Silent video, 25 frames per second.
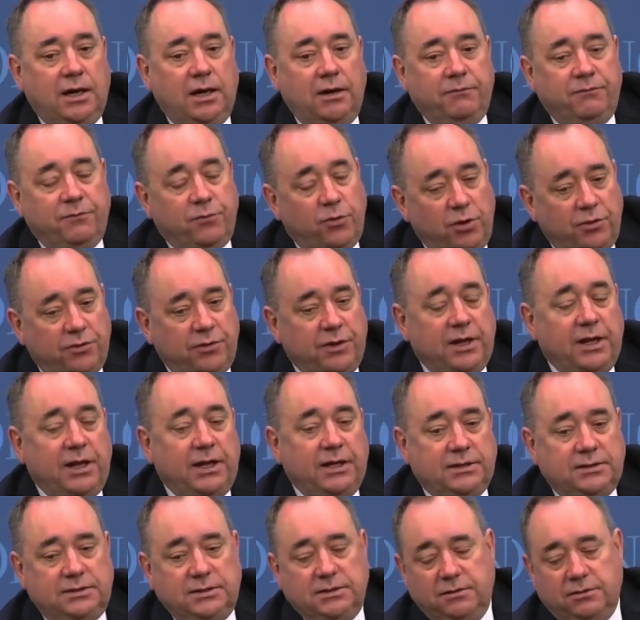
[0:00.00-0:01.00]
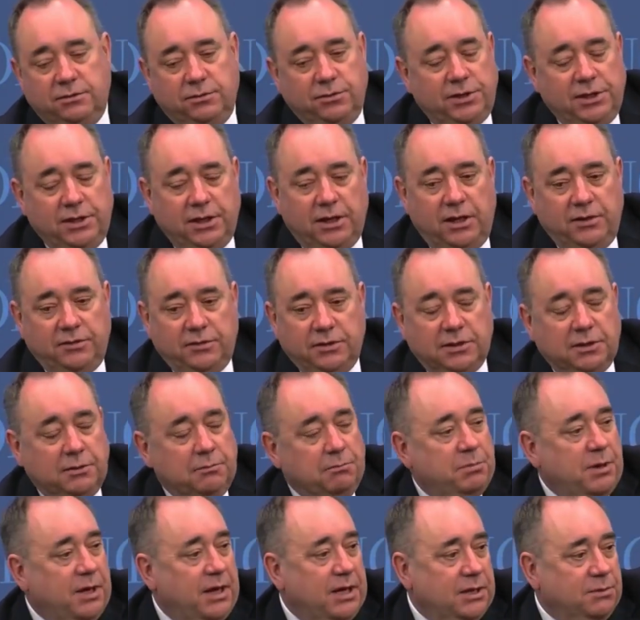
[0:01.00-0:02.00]
And for that, looking at other
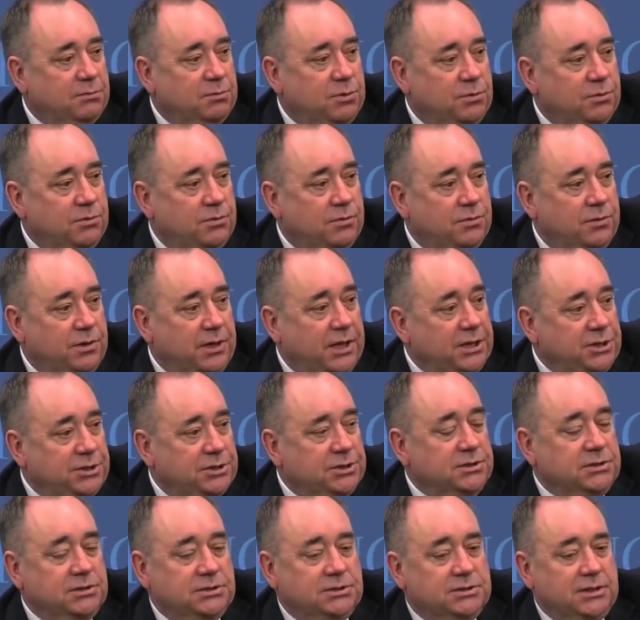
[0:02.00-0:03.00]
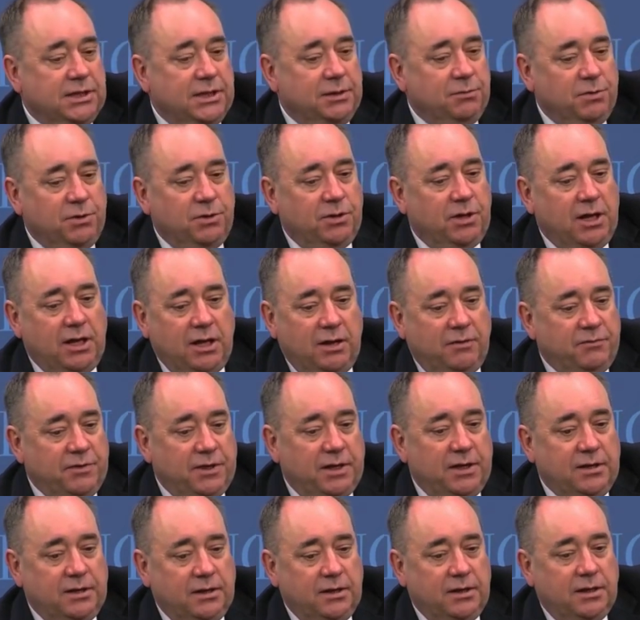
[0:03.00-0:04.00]
comparable nations, then we'll have